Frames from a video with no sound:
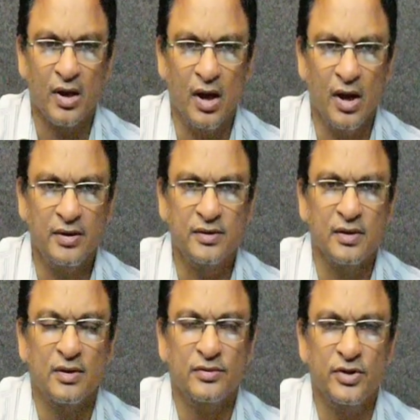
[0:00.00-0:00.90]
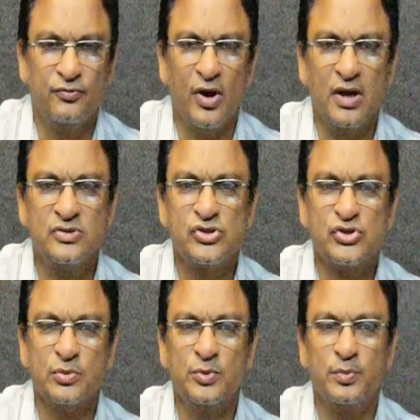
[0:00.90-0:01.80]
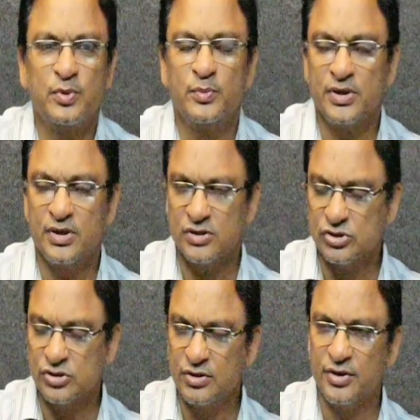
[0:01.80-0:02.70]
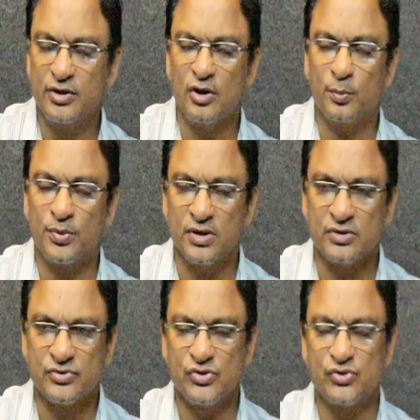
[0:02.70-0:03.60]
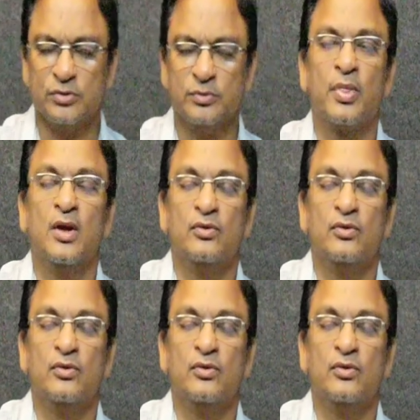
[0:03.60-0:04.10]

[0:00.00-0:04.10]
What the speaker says: And the file system implementation in any operating system